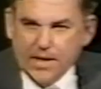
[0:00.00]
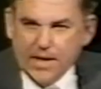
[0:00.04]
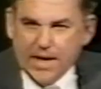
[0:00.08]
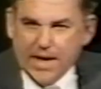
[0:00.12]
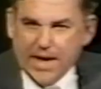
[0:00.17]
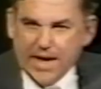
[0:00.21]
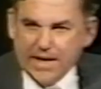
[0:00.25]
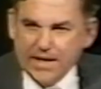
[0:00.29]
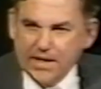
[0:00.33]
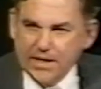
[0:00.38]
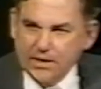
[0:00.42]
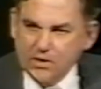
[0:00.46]

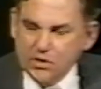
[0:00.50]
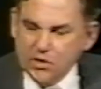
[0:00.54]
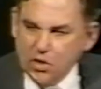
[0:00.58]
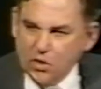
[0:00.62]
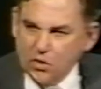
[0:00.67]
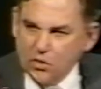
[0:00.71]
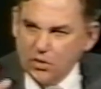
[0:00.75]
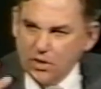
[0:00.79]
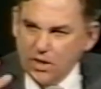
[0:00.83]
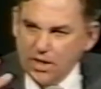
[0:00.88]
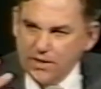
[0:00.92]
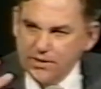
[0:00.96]
and a
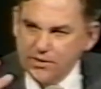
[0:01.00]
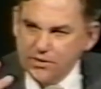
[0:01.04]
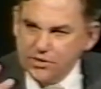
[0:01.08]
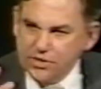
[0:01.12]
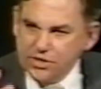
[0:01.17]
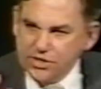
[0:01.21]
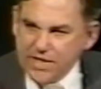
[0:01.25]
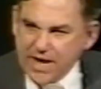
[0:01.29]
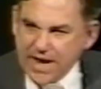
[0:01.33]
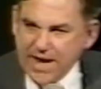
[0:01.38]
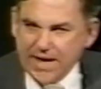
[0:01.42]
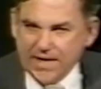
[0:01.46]
total
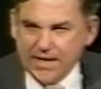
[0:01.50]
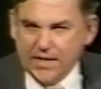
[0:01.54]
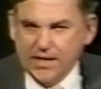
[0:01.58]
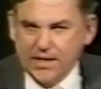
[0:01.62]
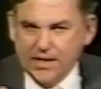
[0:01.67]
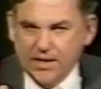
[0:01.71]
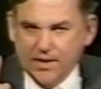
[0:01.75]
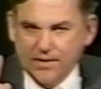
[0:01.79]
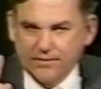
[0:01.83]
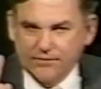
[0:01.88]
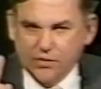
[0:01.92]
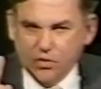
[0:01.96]
understanding
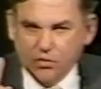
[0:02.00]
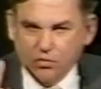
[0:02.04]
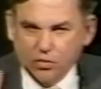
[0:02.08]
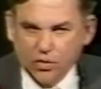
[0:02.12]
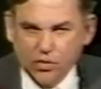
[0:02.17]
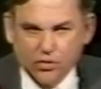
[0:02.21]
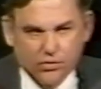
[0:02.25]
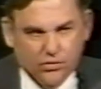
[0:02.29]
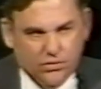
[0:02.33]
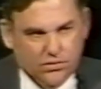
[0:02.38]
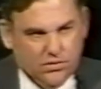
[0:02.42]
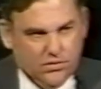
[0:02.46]
of the
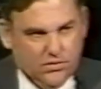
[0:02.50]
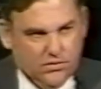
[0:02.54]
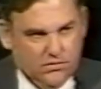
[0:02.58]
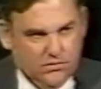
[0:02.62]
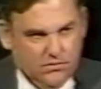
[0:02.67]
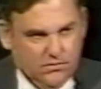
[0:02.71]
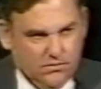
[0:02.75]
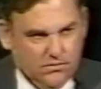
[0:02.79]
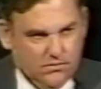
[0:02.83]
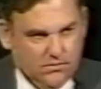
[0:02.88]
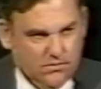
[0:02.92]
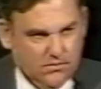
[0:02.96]
root
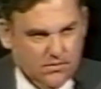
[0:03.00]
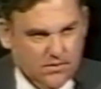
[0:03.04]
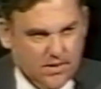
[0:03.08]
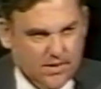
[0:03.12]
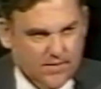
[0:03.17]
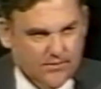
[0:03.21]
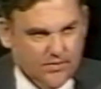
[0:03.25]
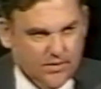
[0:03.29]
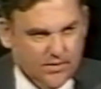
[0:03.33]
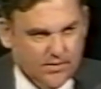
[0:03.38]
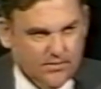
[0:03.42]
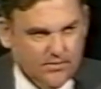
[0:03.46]

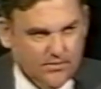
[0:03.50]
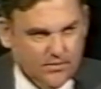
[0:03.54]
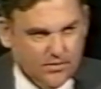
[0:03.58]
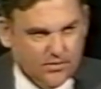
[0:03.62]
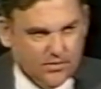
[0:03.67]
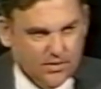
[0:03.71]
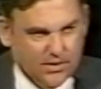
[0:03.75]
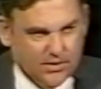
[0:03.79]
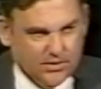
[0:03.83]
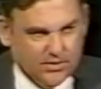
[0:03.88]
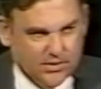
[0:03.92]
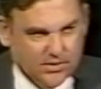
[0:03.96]
of the
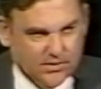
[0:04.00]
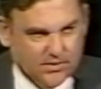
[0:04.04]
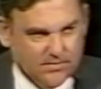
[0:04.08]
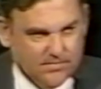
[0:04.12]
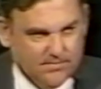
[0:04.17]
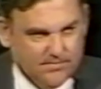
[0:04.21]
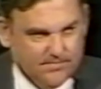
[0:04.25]
criticism.